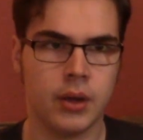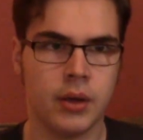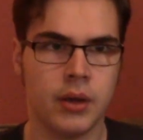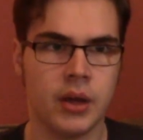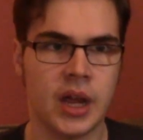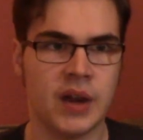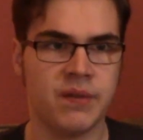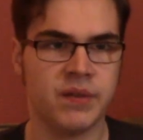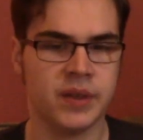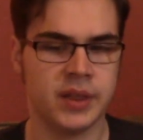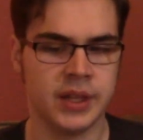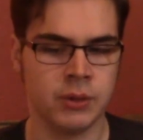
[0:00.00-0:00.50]

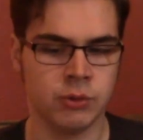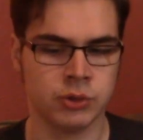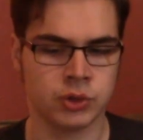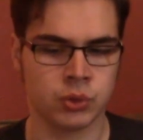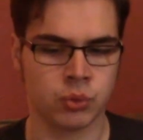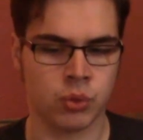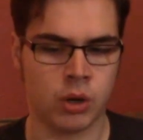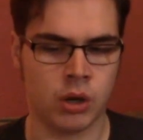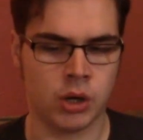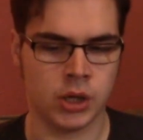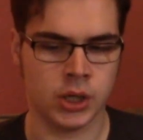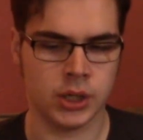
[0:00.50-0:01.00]
Everything was
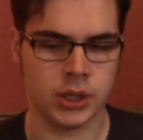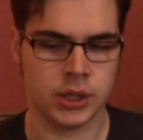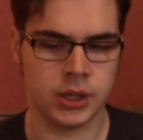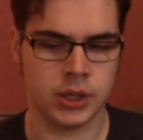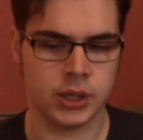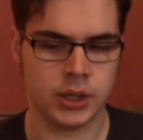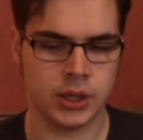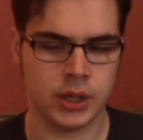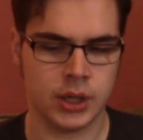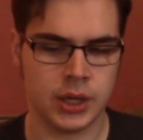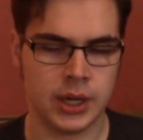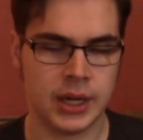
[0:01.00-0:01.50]
wrong.
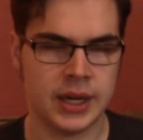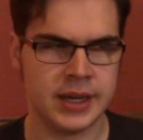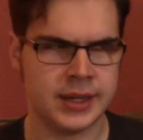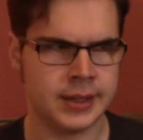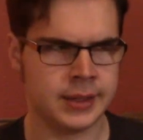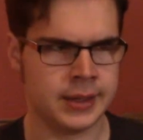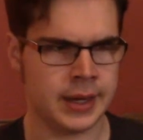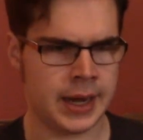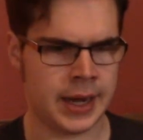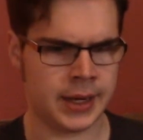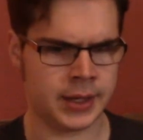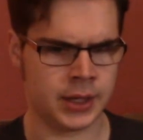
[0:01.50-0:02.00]

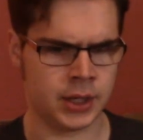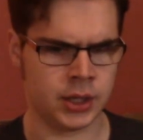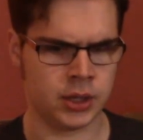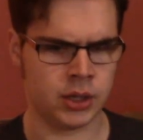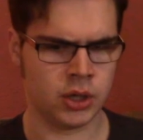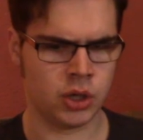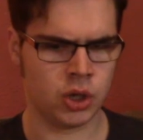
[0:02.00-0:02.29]
Nana,